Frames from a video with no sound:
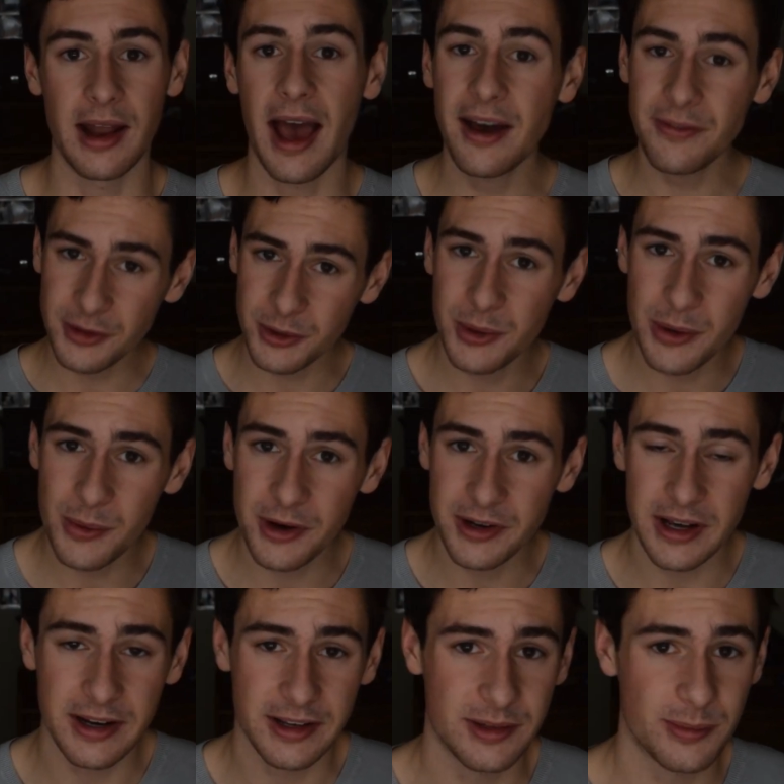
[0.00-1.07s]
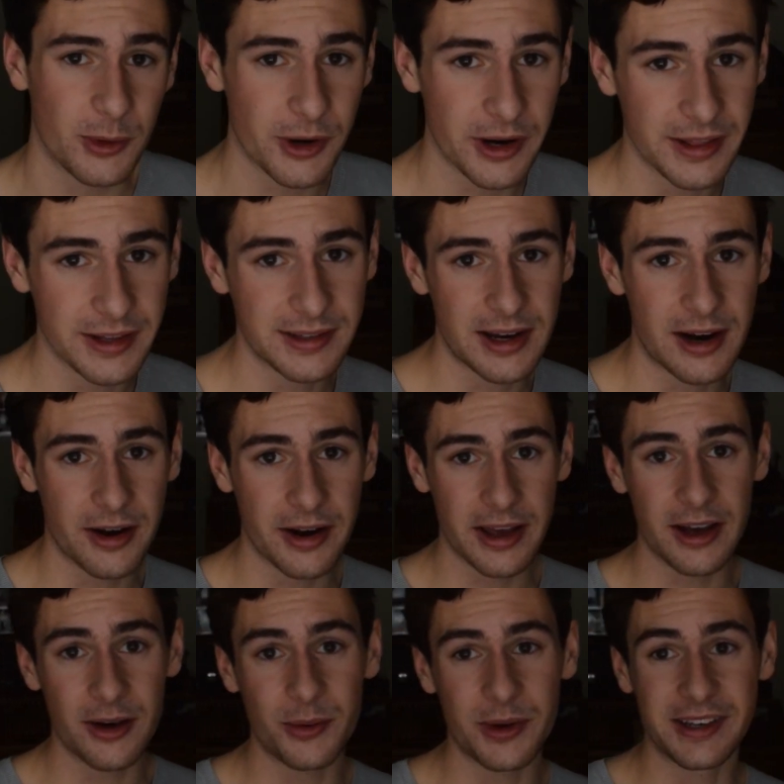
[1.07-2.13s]
After we were done exploring this
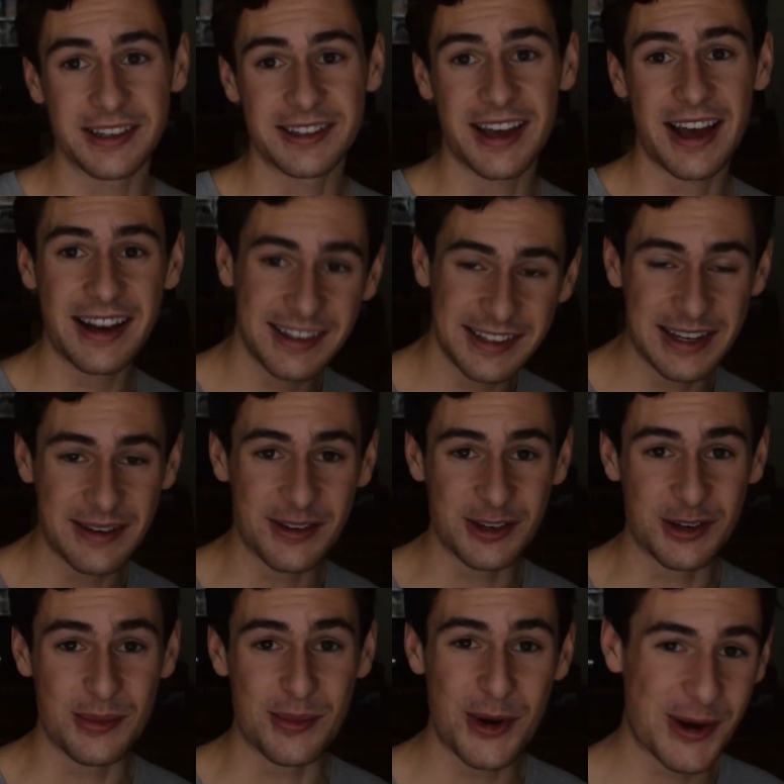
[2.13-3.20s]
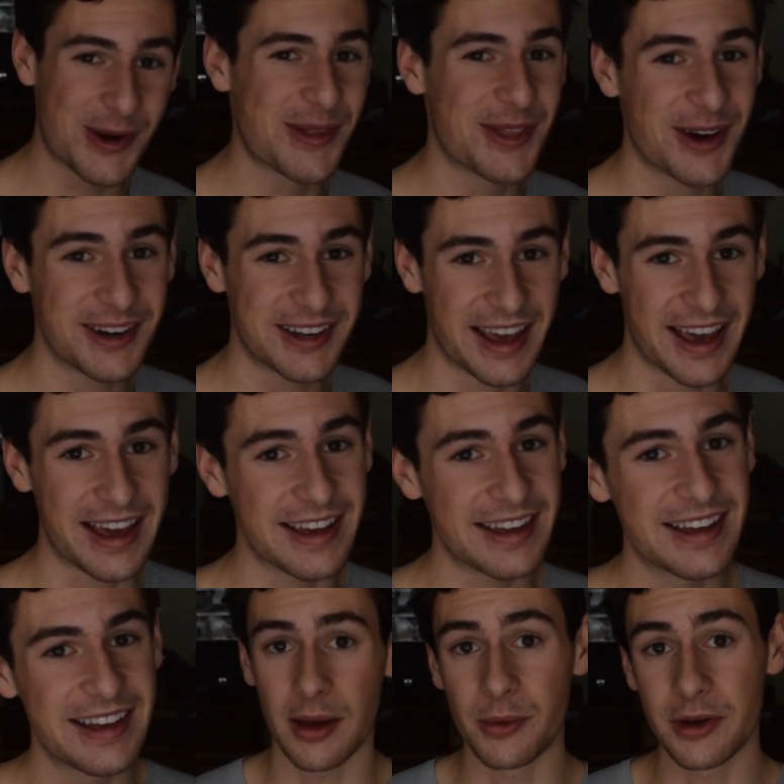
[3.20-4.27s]
area, we decided to even do more with our day,
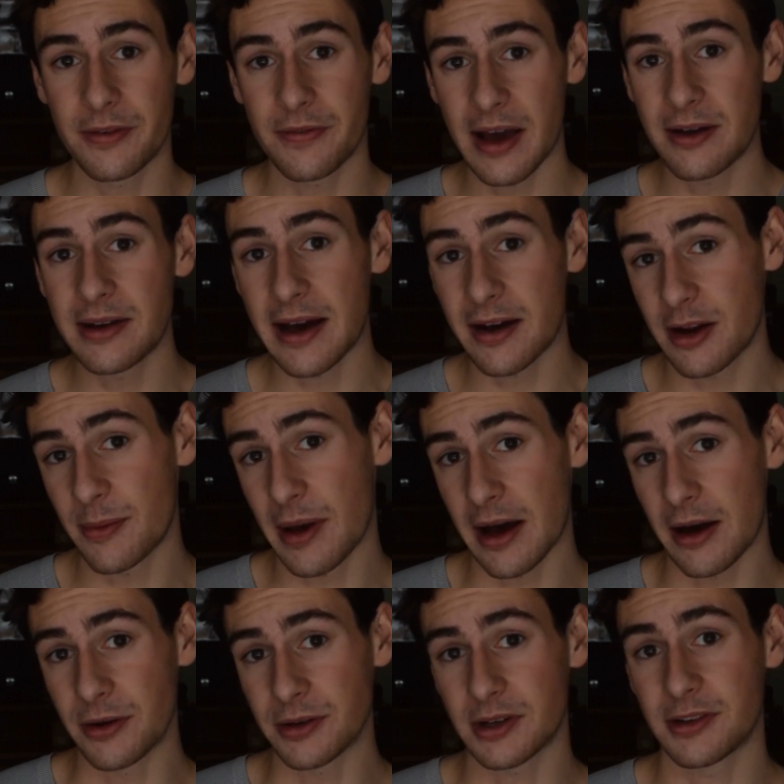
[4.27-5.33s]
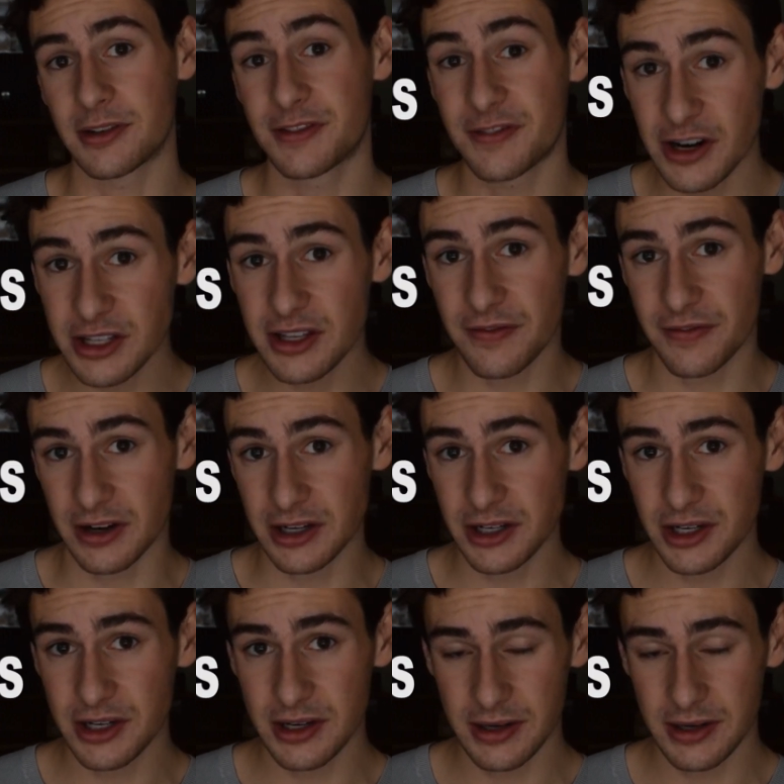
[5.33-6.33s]
and we found out about Svartafoss,